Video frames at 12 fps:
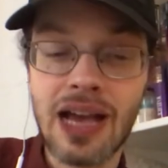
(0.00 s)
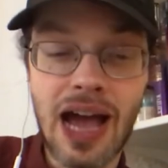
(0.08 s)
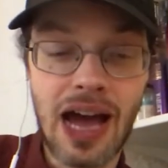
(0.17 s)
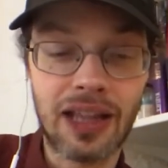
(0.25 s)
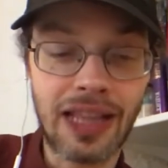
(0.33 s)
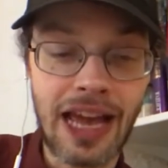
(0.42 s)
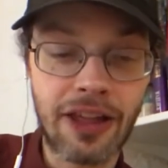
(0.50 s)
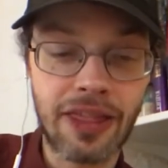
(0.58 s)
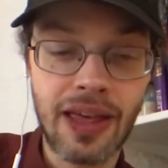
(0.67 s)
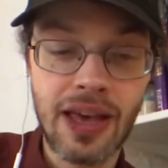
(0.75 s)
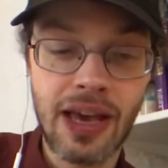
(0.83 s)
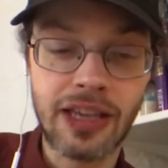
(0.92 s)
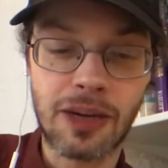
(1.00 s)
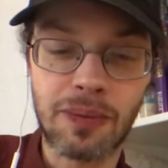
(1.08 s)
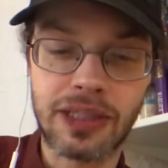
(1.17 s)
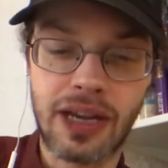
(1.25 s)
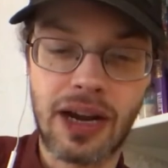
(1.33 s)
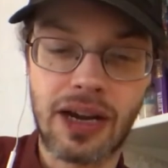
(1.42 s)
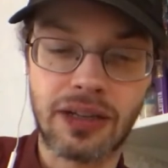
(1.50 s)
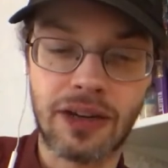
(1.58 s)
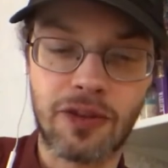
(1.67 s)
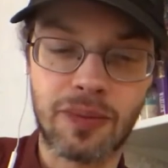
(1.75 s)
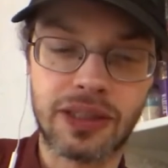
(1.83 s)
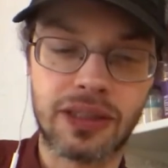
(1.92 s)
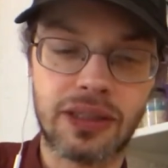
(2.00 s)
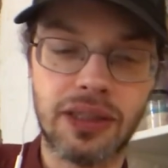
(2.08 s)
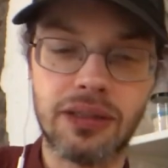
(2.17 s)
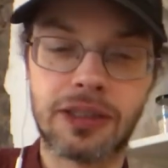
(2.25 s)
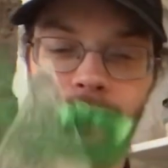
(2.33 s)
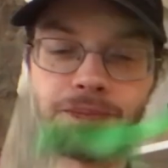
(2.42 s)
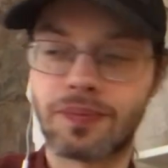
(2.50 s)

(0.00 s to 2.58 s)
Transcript: At length he summoned Hareton from his seat.